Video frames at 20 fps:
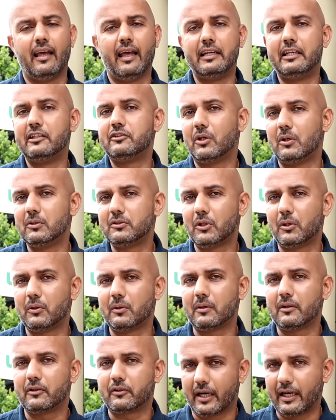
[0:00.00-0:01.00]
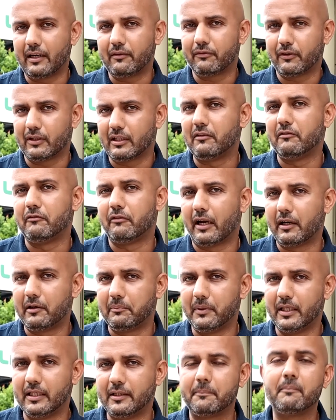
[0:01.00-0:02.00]
and it's also great for the
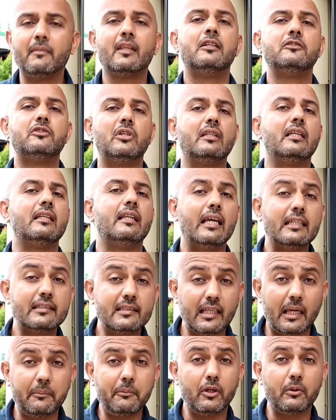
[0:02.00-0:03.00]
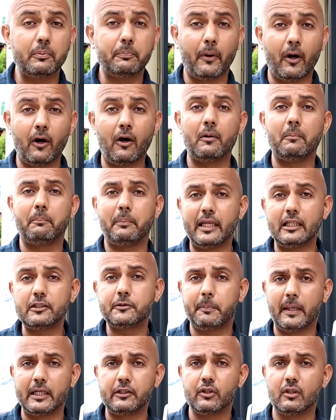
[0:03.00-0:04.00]
environment. So the next time you pour
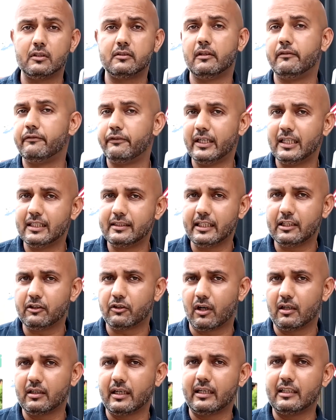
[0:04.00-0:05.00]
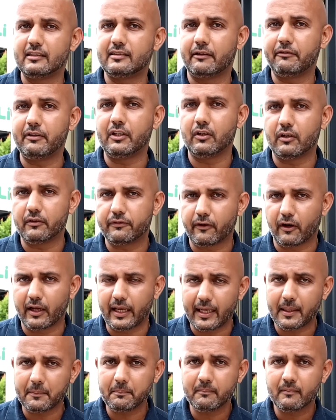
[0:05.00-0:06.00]
BH Petrol's Infinity RON 97 Euro
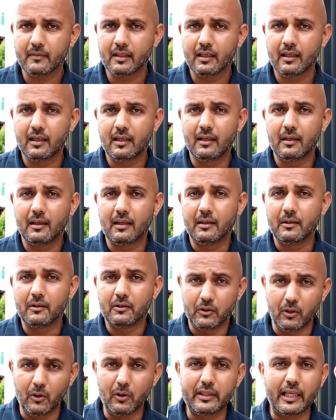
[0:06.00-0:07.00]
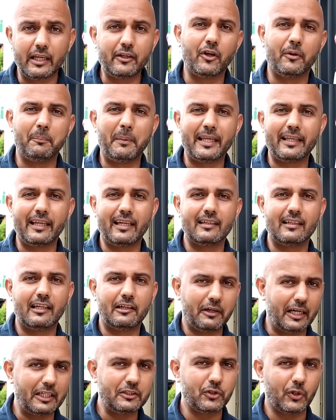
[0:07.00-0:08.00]
4M, know that you're making
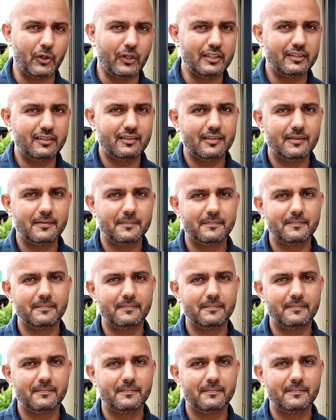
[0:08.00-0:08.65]
the right choice.